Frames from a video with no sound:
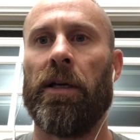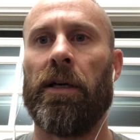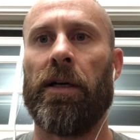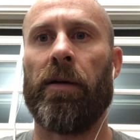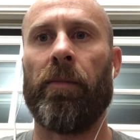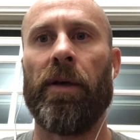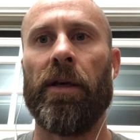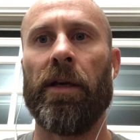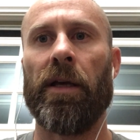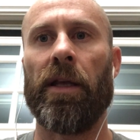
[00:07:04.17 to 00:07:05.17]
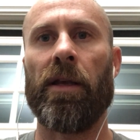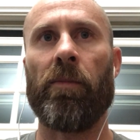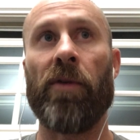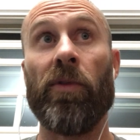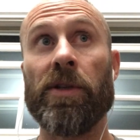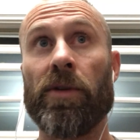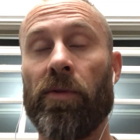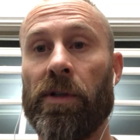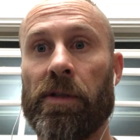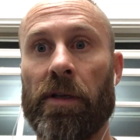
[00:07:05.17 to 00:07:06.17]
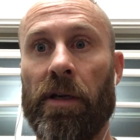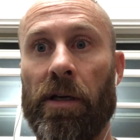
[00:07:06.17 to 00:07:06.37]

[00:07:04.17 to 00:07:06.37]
And then my vision was